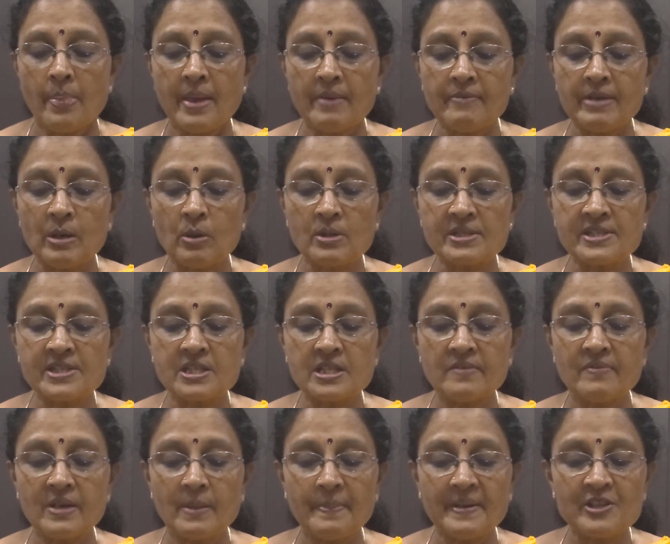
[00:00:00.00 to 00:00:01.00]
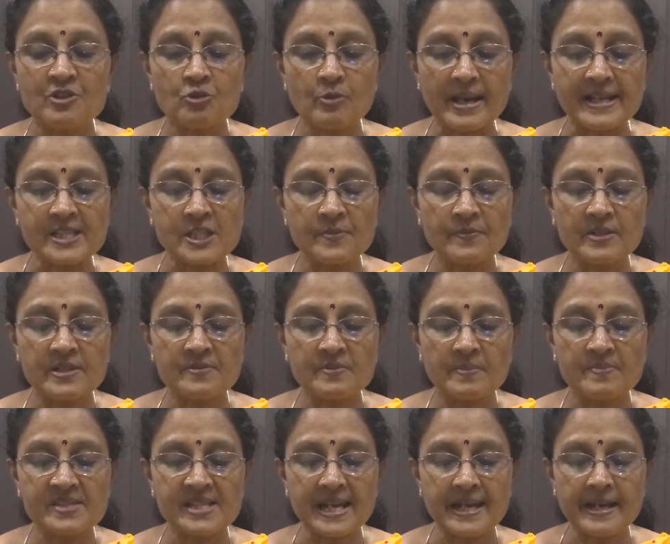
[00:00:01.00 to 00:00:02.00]
the velocity will be transferred
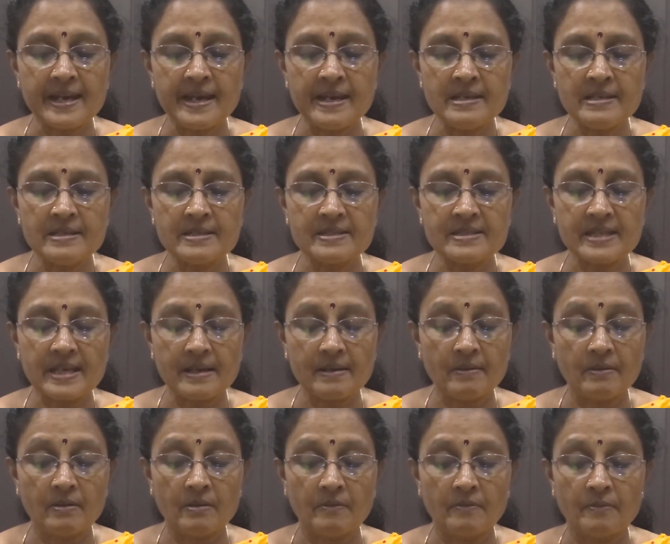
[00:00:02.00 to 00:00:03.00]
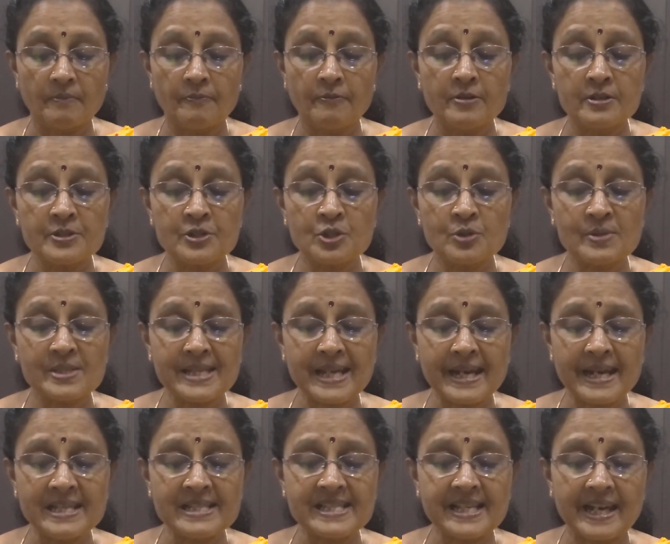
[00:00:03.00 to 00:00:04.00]
from second to first to
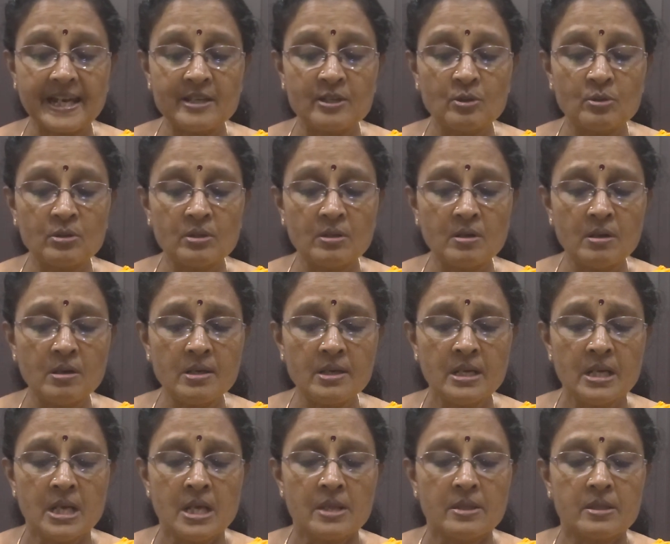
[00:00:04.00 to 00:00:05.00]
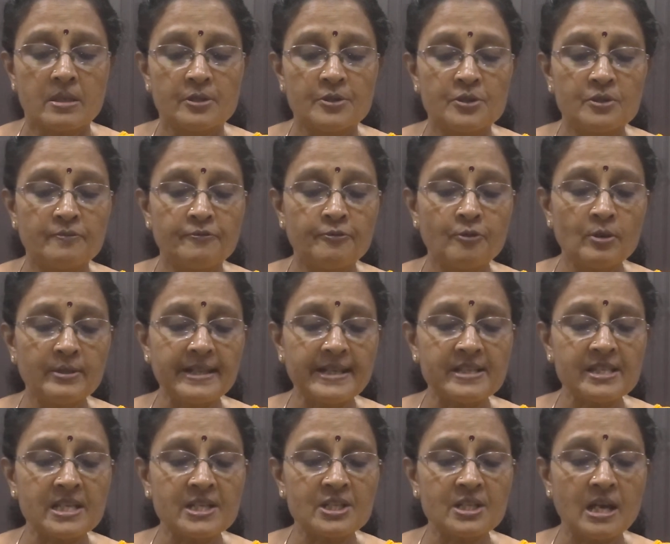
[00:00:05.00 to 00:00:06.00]
second, second to third, third to fourth,
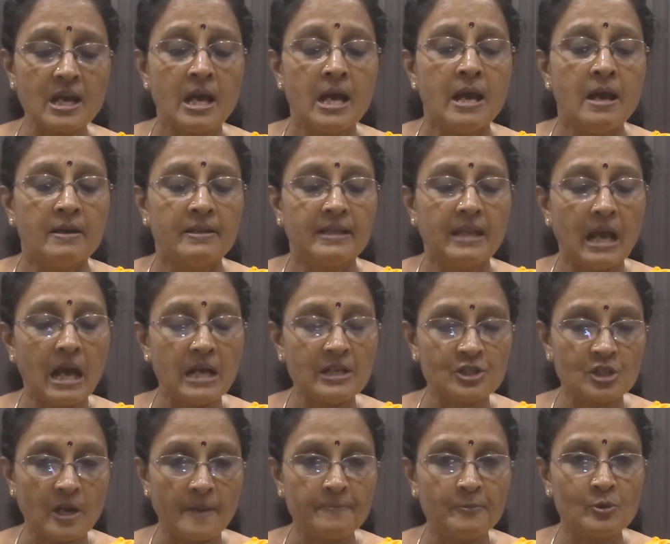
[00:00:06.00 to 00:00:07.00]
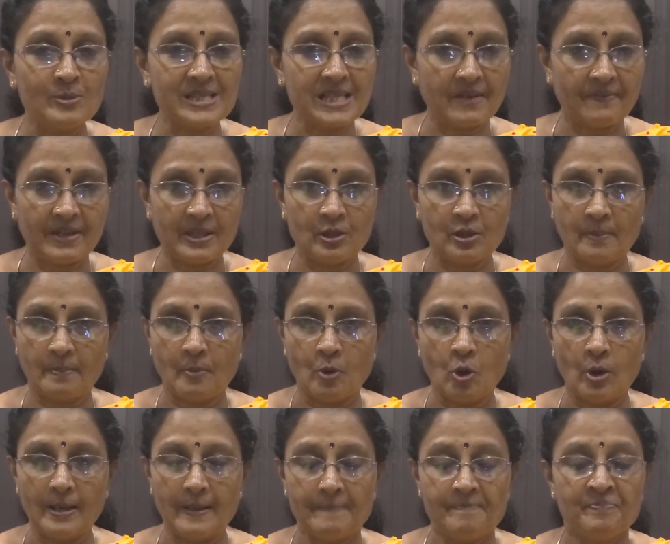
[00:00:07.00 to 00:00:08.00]
etc., last up to seventh
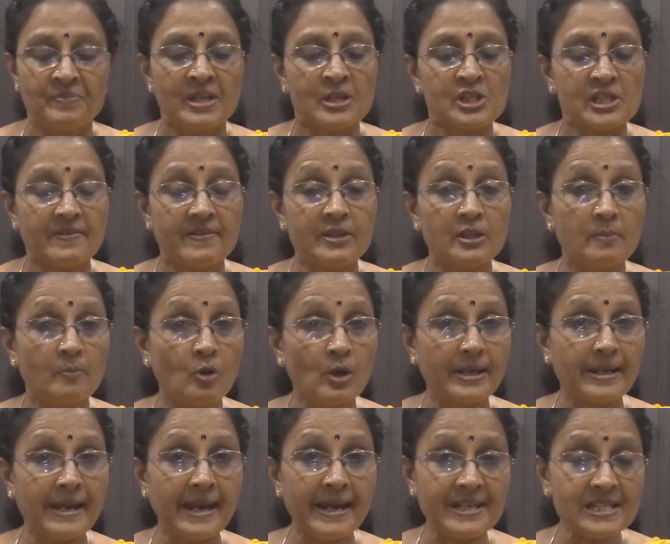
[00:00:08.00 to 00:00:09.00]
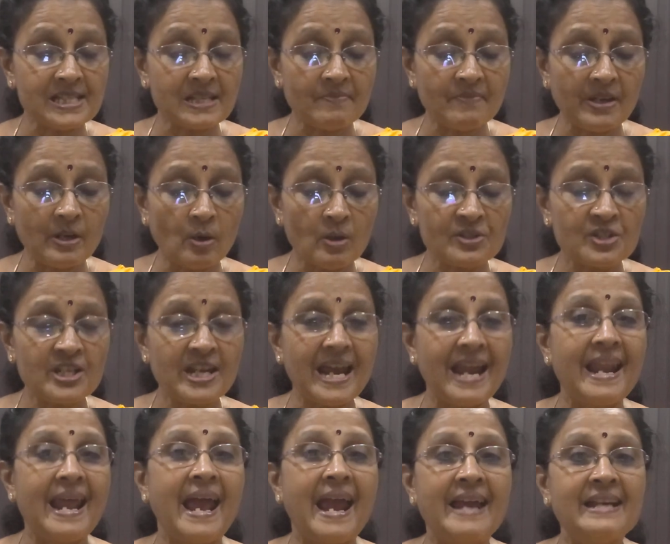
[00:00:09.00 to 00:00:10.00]
ball. Seventh ball gains some velocity,
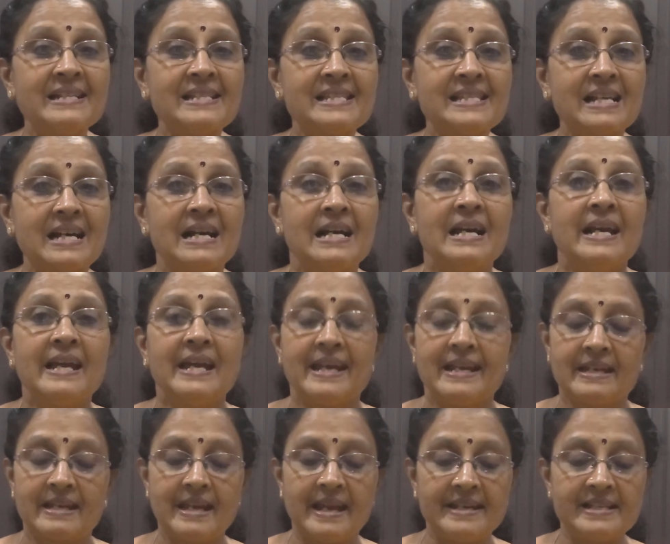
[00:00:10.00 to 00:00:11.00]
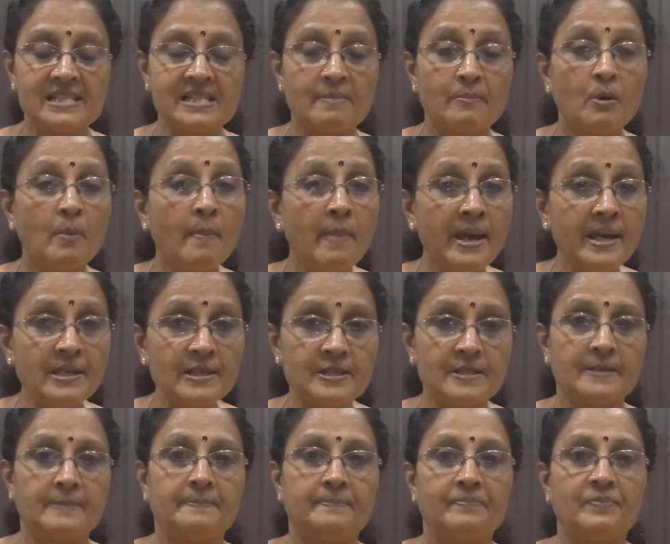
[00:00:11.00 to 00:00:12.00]
and hence it gains some
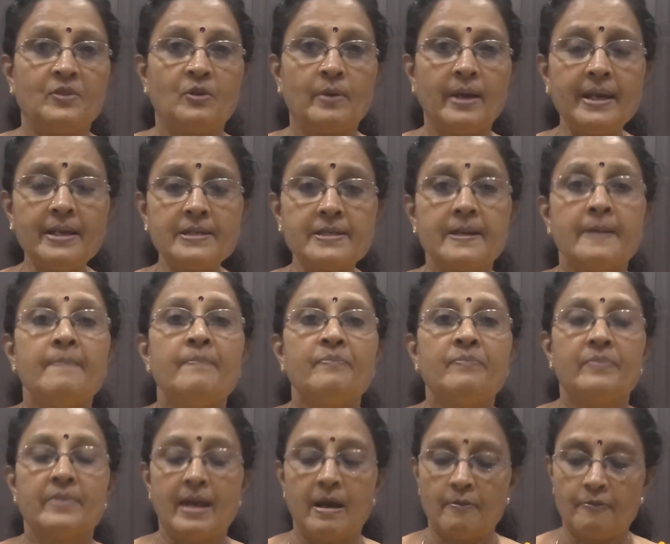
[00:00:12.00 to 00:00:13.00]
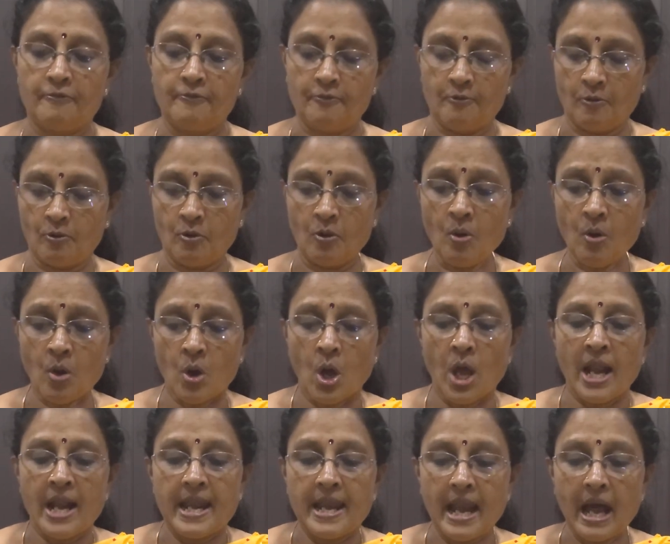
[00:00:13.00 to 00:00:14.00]
momentum, right? Therefore
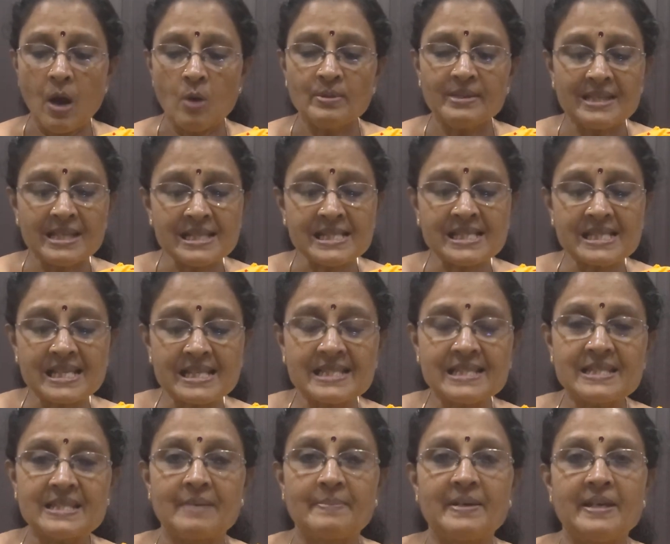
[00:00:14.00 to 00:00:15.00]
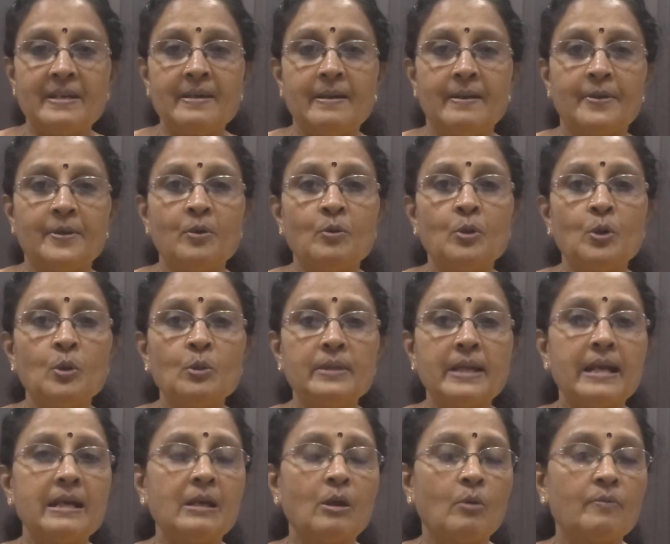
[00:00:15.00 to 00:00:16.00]
now this system here, you know
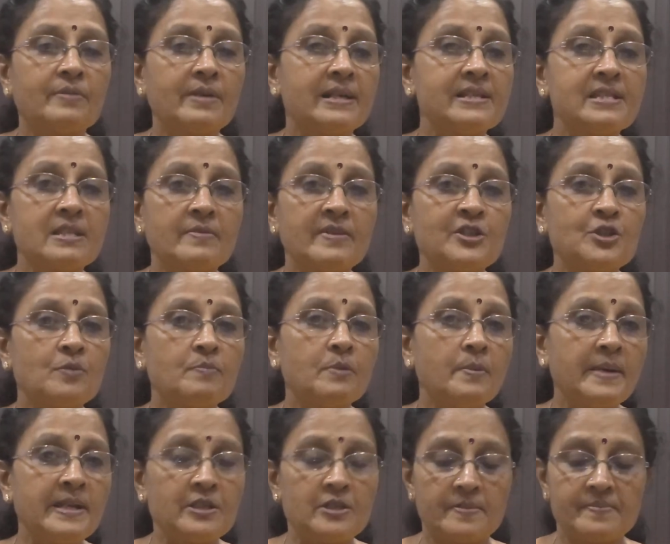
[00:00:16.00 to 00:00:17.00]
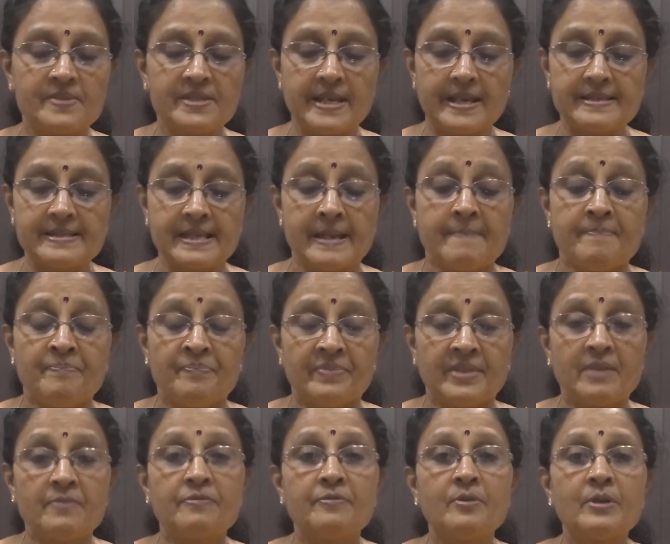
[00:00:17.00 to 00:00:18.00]
that law of conservation of momentum says
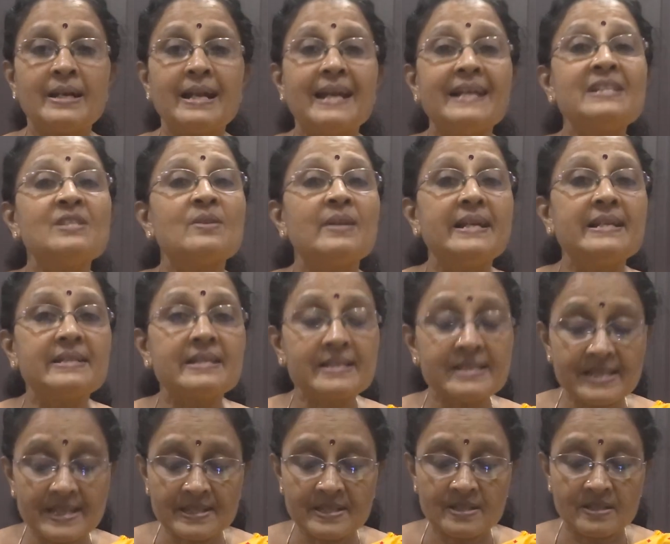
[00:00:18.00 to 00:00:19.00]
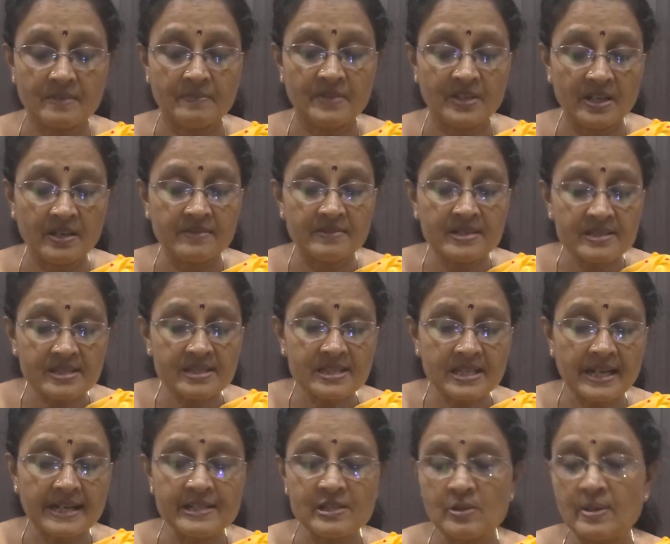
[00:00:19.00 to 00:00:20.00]
that for an isolated system, here this is
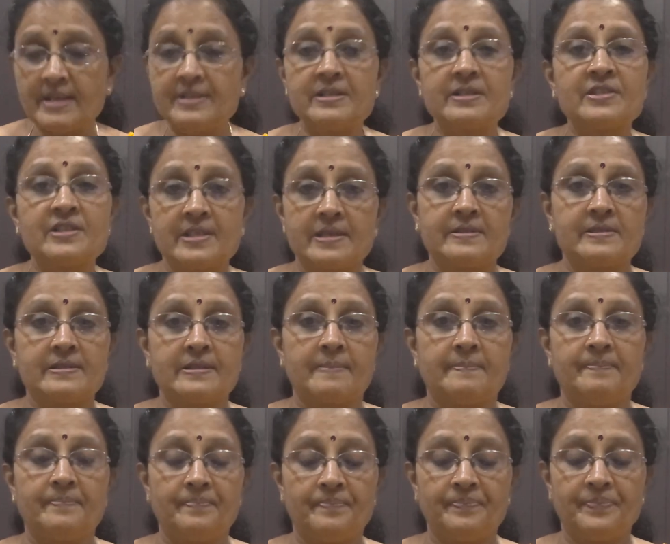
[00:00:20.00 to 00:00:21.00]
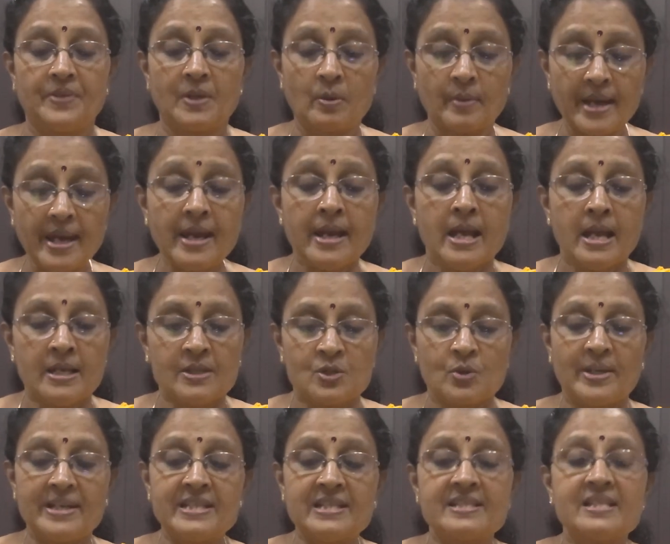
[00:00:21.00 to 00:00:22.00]
an isolated system, okay,
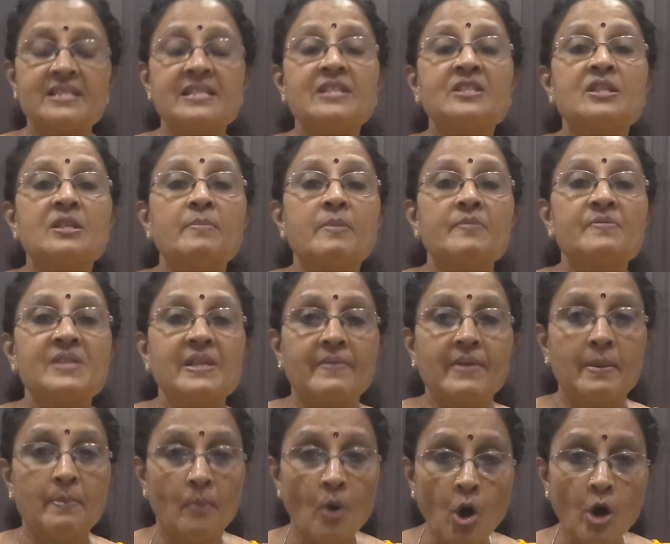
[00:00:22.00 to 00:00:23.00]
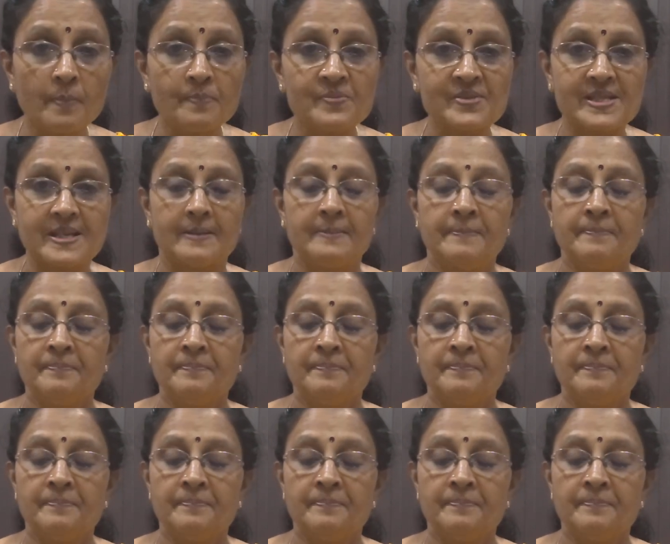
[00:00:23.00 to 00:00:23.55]
so it is a system of 7 bobs,